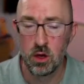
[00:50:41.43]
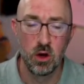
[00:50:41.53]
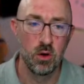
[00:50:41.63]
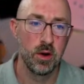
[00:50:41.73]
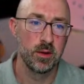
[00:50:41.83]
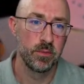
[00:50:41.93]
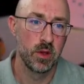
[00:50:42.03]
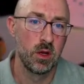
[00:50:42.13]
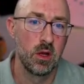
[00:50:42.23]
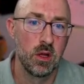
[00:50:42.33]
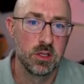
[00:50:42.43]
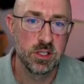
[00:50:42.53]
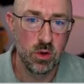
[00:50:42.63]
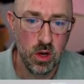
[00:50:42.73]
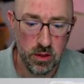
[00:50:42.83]
All right,
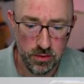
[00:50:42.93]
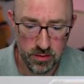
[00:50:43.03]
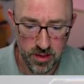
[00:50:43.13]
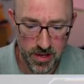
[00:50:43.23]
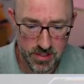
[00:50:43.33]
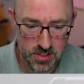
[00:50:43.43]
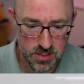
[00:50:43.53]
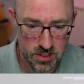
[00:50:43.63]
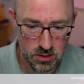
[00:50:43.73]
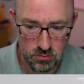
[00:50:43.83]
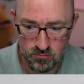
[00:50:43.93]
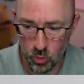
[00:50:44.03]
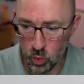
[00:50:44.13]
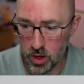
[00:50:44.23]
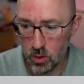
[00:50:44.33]
so that's
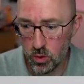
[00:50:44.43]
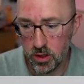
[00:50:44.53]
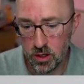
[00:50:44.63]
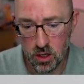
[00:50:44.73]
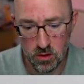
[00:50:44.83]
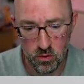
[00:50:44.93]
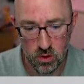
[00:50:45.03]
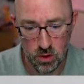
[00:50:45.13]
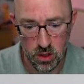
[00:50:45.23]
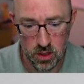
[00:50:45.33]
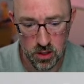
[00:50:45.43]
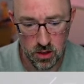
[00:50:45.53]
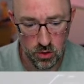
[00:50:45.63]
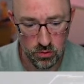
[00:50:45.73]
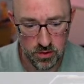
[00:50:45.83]
what I wanted to cover
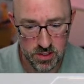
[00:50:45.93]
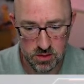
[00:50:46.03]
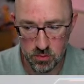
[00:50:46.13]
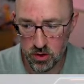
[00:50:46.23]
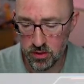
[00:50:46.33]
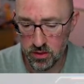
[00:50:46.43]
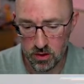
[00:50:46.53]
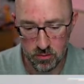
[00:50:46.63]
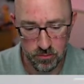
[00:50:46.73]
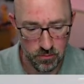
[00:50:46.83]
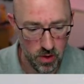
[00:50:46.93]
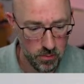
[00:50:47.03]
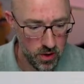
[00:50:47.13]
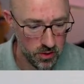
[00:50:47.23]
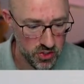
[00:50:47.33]
here this month. I
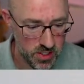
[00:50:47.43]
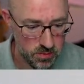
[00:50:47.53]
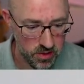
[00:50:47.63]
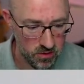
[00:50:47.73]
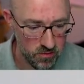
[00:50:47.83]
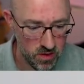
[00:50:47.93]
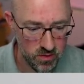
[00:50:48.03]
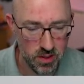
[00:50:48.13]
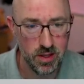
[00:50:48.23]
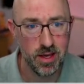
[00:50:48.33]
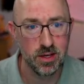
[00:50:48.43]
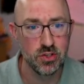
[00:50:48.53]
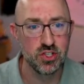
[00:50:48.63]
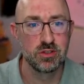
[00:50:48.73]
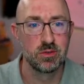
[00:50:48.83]
apologize about the Viva
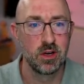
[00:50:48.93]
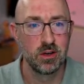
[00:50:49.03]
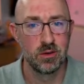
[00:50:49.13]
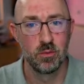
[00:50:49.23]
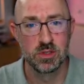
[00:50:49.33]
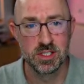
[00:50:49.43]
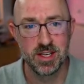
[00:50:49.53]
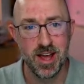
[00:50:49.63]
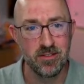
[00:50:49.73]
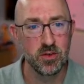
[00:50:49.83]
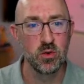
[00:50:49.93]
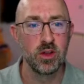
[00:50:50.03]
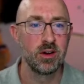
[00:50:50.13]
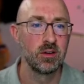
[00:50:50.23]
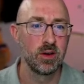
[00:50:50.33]
Engage snafu
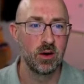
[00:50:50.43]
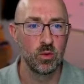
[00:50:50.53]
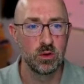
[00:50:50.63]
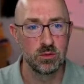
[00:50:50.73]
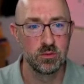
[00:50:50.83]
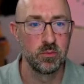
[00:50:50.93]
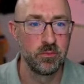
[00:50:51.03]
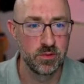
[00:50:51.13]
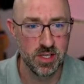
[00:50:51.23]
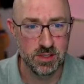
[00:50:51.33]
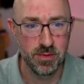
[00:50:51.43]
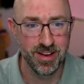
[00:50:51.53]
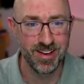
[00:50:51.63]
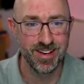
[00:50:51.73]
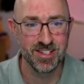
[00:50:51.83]
there. I will test my
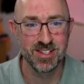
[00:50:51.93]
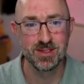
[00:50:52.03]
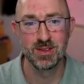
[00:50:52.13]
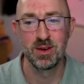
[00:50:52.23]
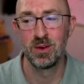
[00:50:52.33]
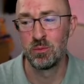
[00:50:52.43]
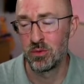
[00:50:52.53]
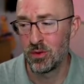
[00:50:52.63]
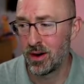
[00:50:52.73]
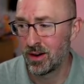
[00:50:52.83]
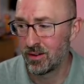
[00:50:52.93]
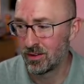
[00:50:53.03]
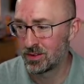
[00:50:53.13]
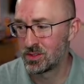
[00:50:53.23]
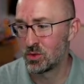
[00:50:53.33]
connections prior
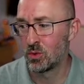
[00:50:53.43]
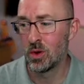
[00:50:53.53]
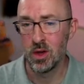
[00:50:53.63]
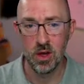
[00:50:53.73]
to